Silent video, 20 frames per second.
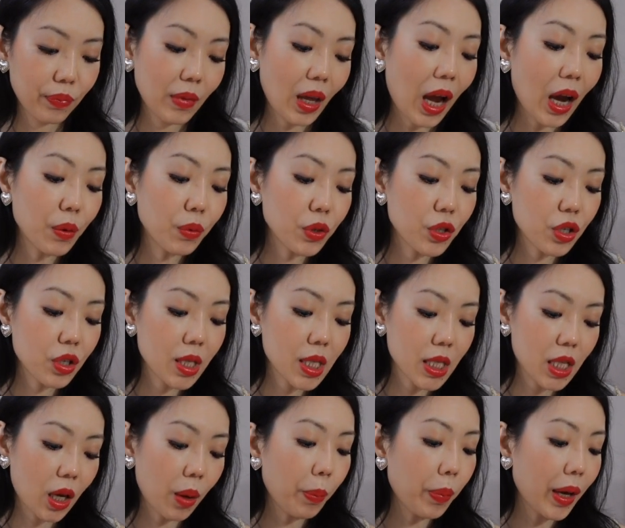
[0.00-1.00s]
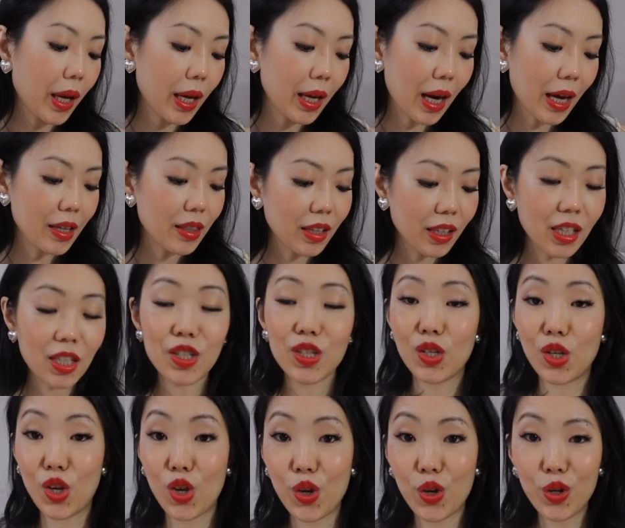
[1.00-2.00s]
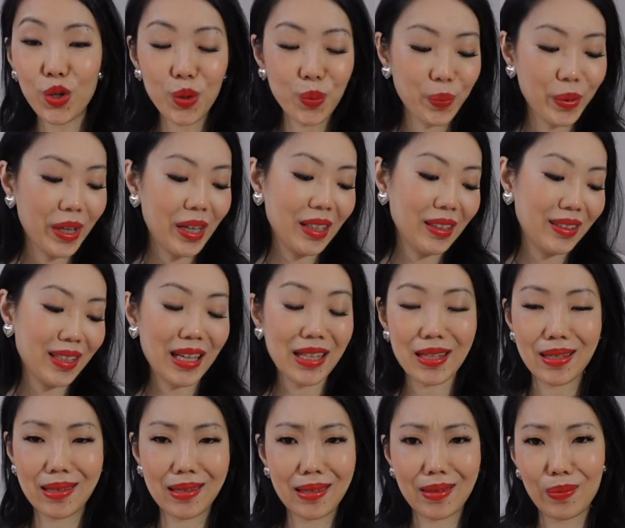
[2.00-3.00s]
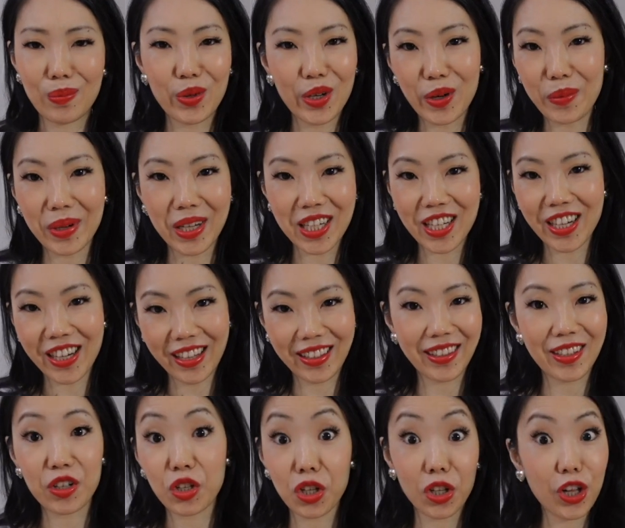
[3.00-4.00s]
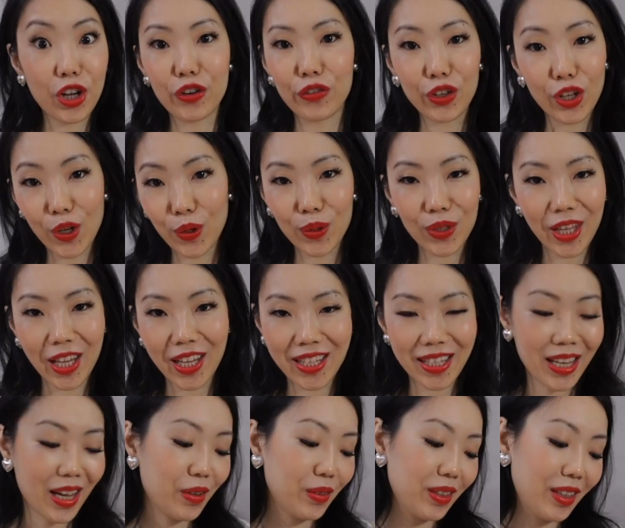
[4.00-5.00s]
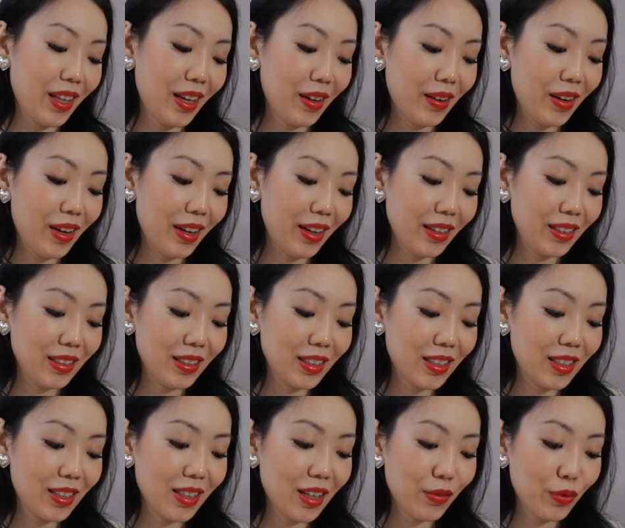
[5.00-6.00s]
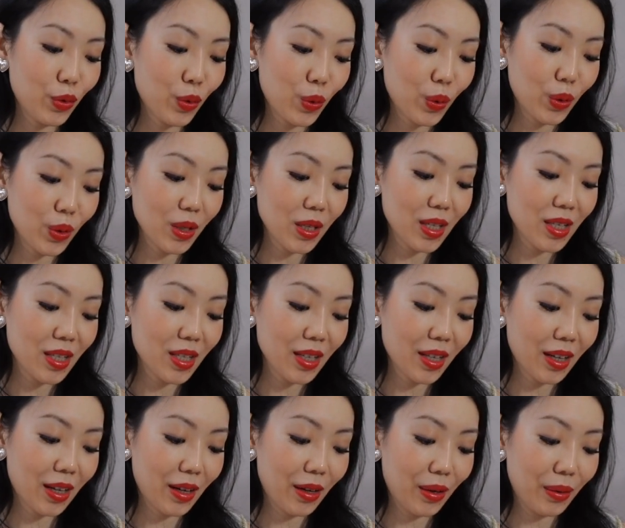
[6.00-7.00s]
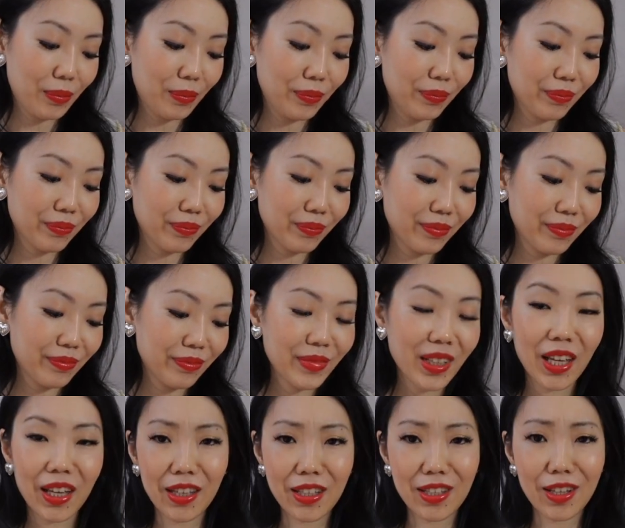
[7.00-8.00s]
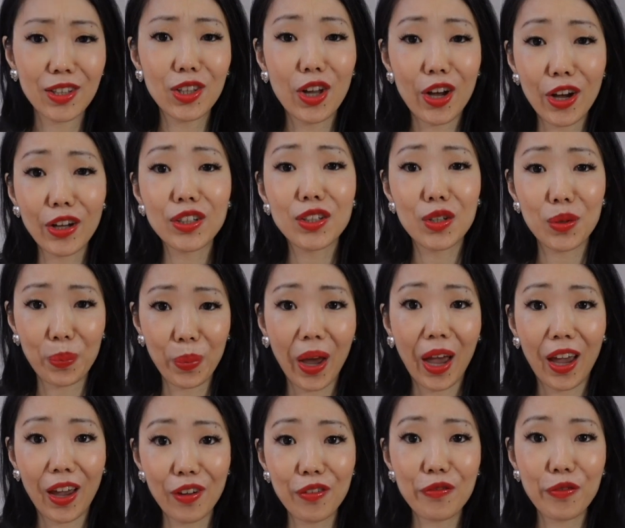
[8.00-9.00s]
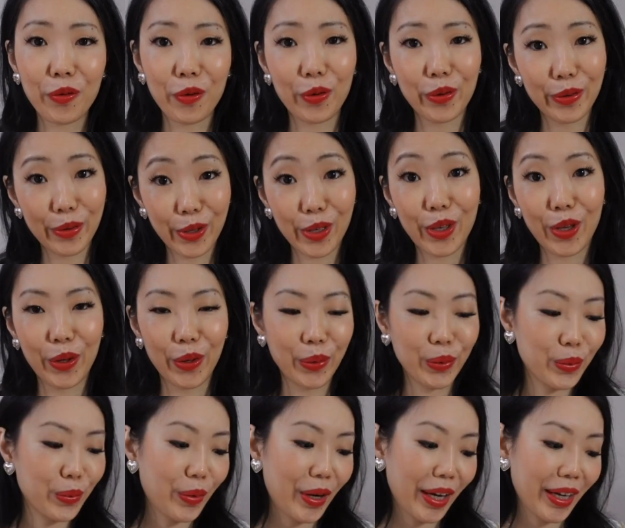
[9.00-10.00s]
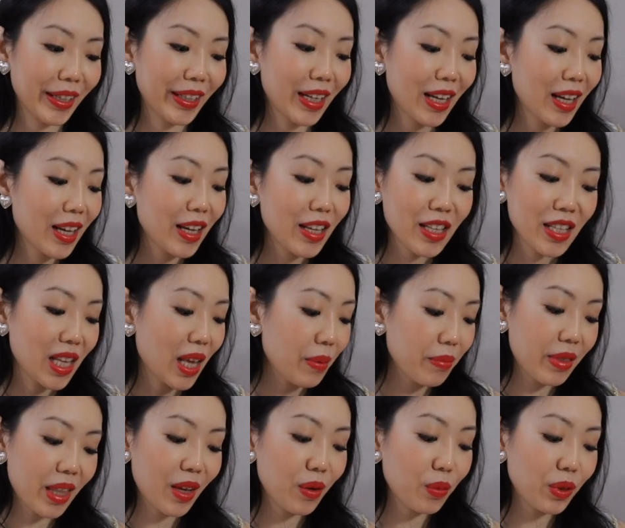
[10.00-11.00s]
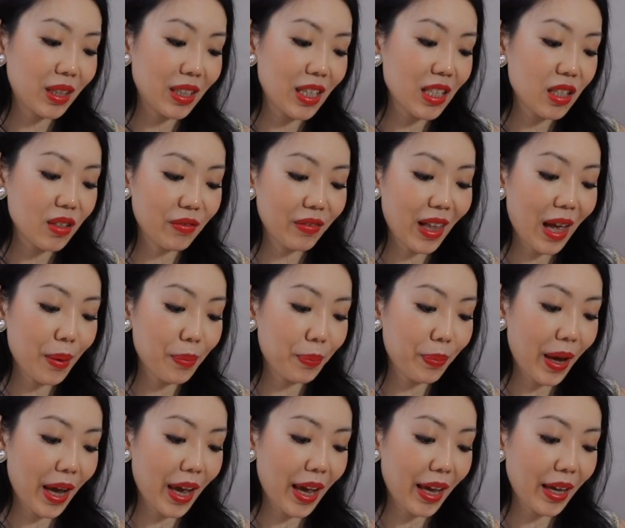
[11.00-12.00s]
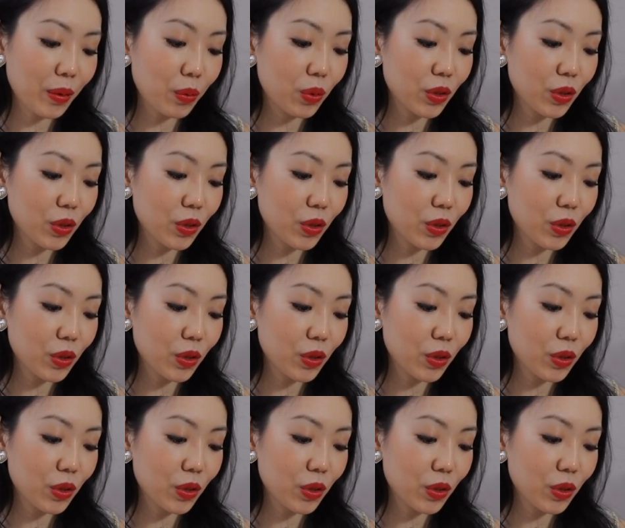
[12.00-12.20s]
I would just skip it. I think it's cute, but that's pretty much it. There's a lot of cute things out there. And of course, um, it's a lot to pay for cute, right? Same thing with this flap bag.